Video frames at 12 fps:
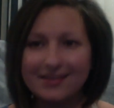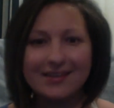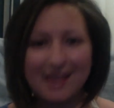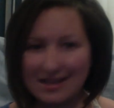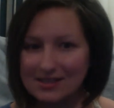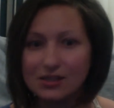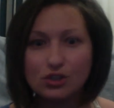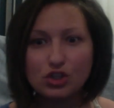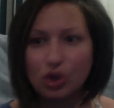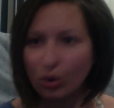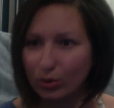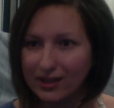yes,
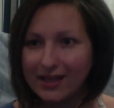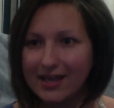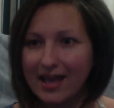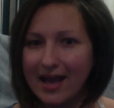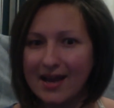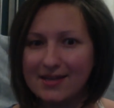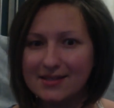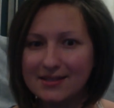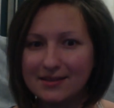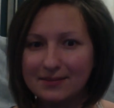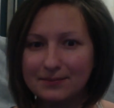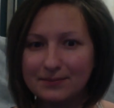totally get it.
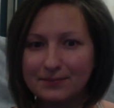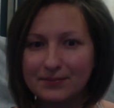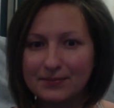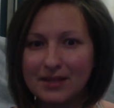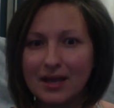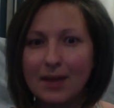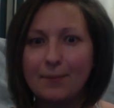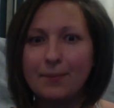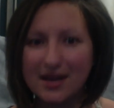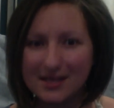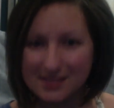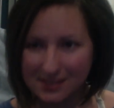
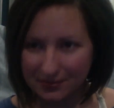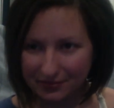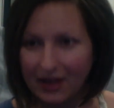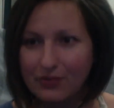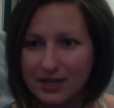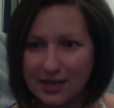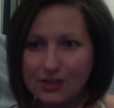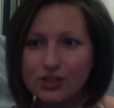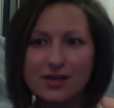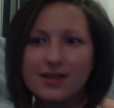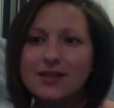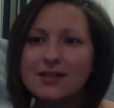But it's the
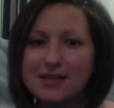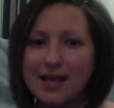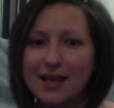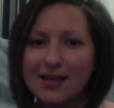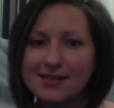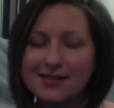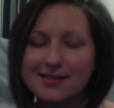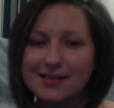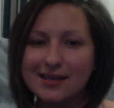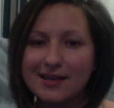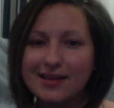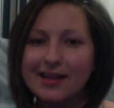foundation in this case
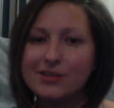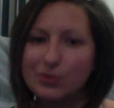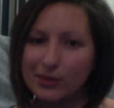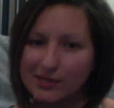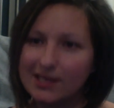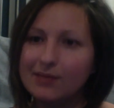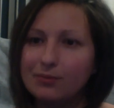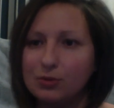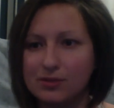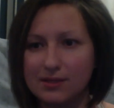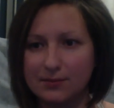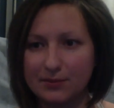that is going to keep you
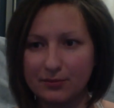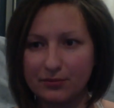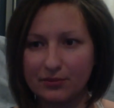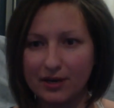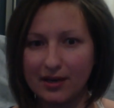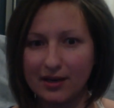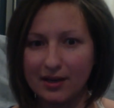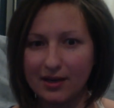symptom free.